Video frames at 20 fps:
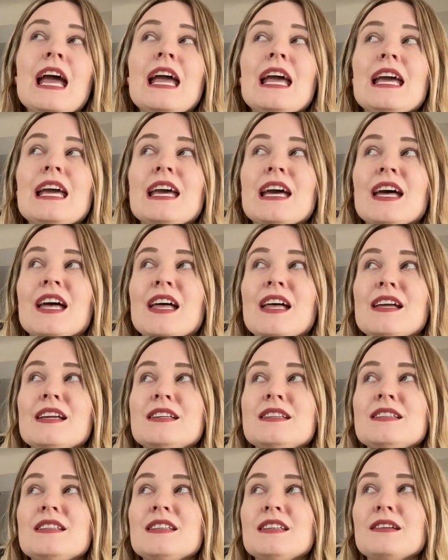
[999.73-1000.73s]

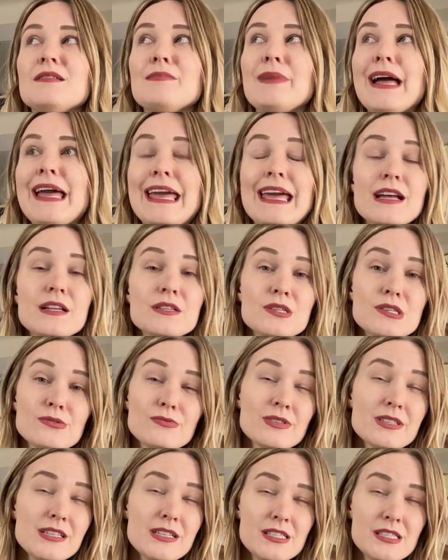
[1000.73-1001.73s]
and my hands are
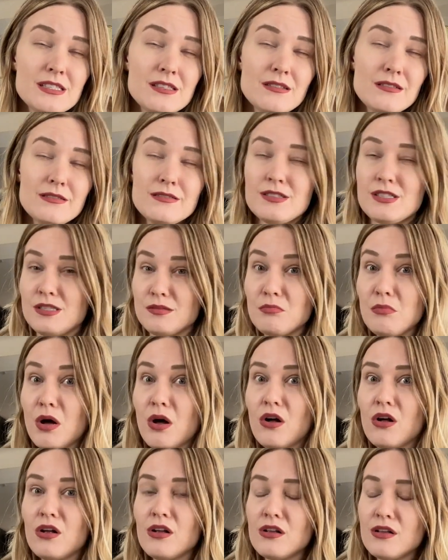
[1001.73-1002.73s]
really
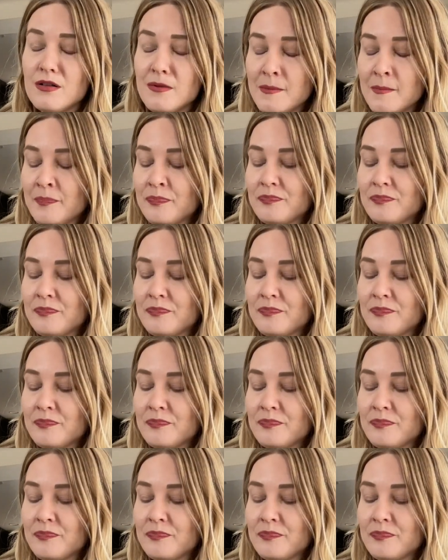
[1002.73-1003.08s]
small,